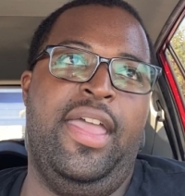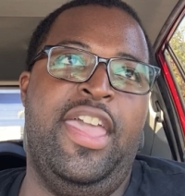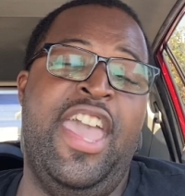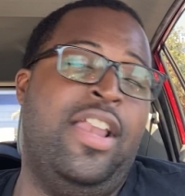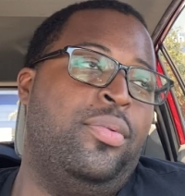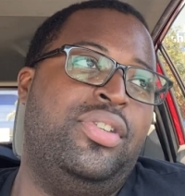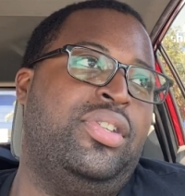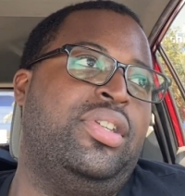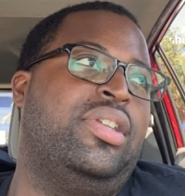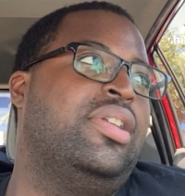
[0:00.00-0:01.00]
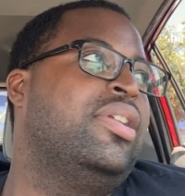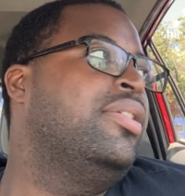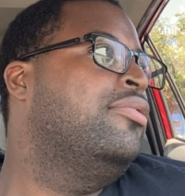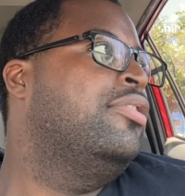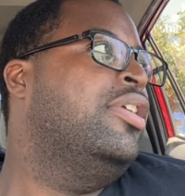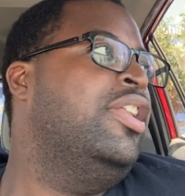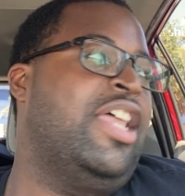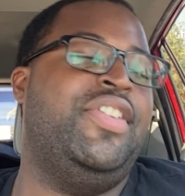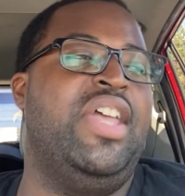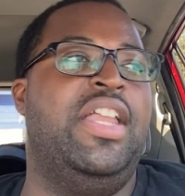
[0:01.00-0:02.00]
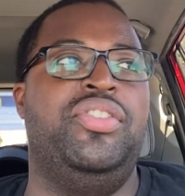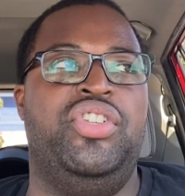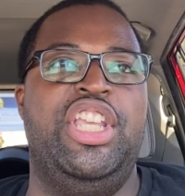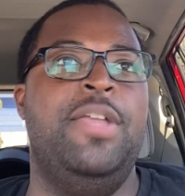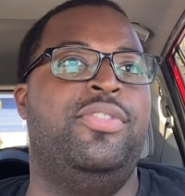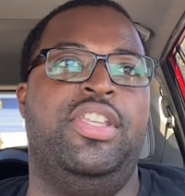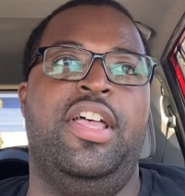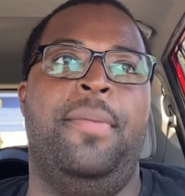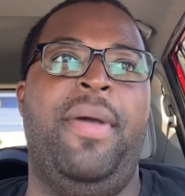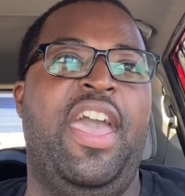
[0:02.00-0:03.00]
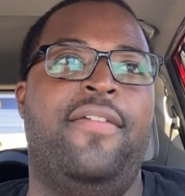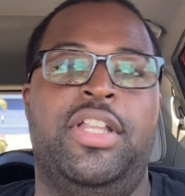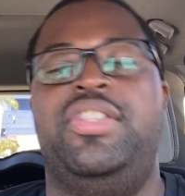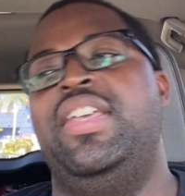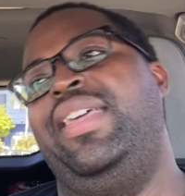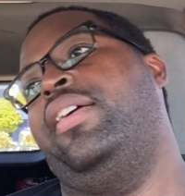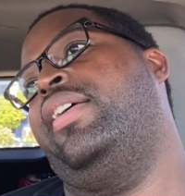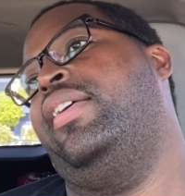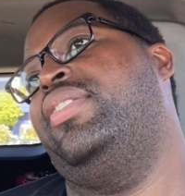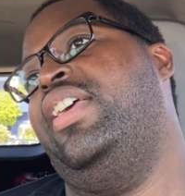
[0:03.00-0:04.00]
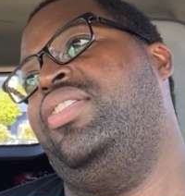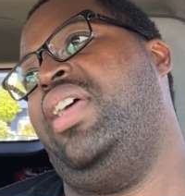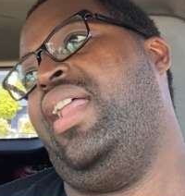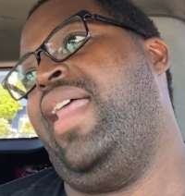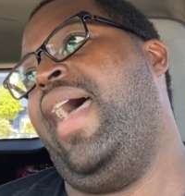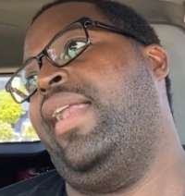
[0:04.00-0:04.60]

And it was, they said it's cheap to pay off the ticket because they said that